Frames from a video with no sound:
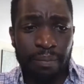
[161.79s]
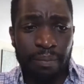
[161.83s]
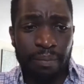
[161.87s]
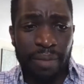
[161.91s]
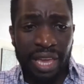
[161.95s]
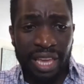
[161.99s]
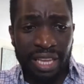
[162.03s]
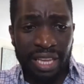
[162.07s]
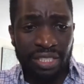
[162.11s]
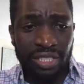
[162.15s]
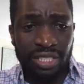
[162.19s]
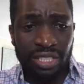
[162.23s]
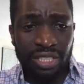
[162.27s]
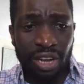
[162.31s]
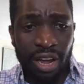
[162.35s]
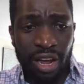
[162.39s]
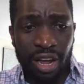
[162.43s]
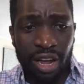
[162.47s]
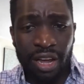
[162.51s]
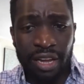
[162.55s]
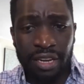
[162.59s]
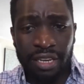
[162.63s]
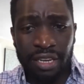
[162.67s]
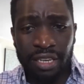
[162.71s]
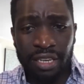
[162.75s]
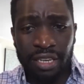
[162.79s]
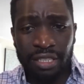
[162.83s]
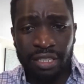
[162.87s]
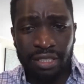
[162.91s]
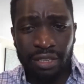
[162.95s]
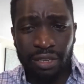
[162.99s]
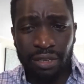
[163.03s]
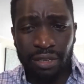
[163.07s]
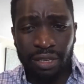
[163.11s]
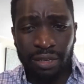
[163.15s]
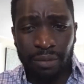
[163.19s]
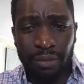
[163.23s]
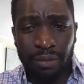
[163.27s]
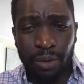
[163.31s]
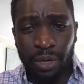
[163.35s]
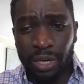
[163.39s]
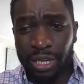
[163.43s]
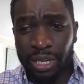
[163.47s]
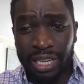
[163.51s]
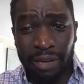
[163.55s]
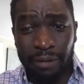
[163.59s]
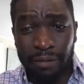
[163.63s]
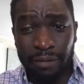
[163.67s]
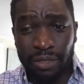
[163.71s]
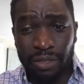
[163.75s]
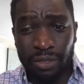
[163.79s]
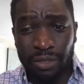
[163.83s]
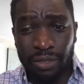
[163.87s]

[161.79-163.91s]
based on the work I was